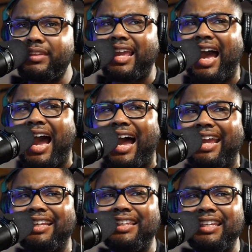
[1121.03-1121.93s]

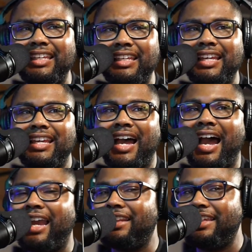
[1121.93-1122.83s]
highly
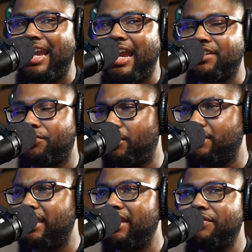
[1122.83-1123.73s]
asked for. Is
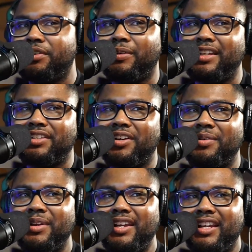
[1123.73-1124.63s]
that even the right term?
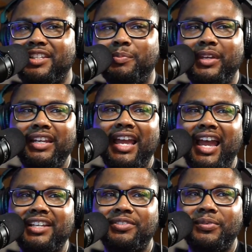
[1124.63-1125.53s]
It's been
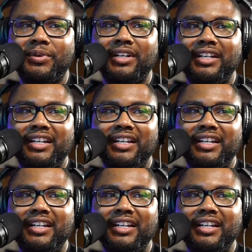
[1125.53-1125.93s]
asked for.